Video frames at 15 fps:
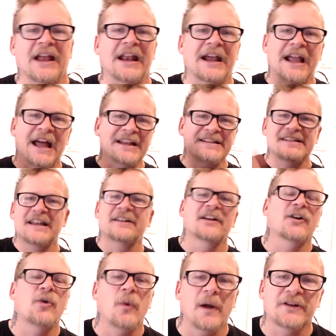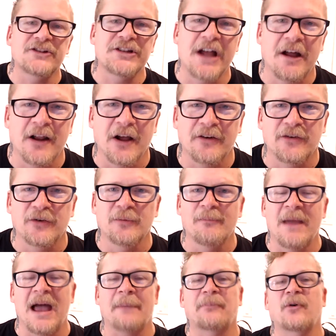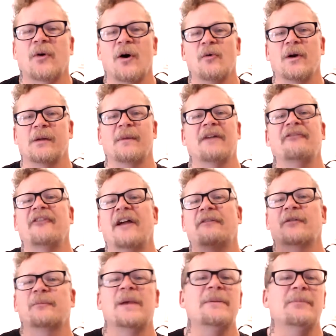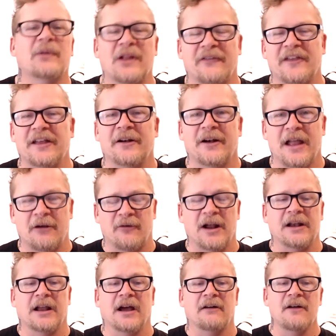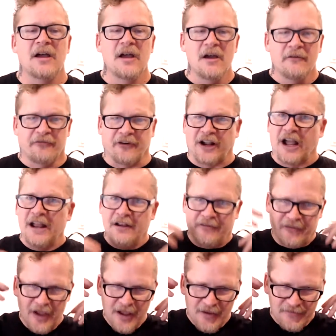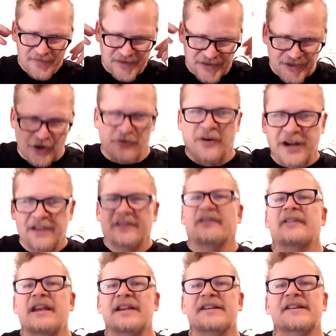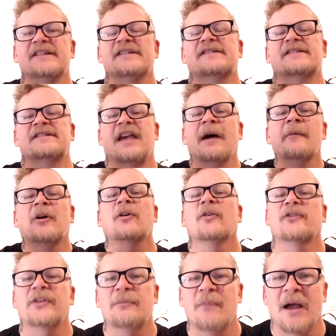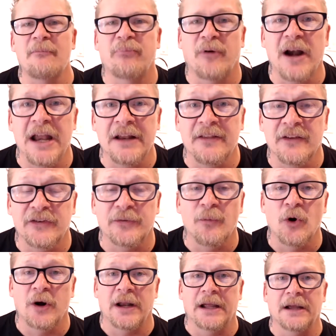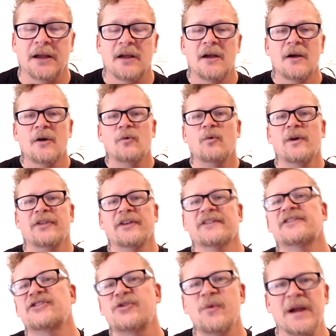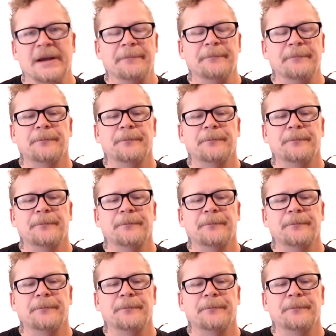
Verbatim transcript: And I got to send a quick shout out to Matt Crow, one of my favorite people on the internet right now, for kind of stirring these chemicals in my brain this morning with his tweet.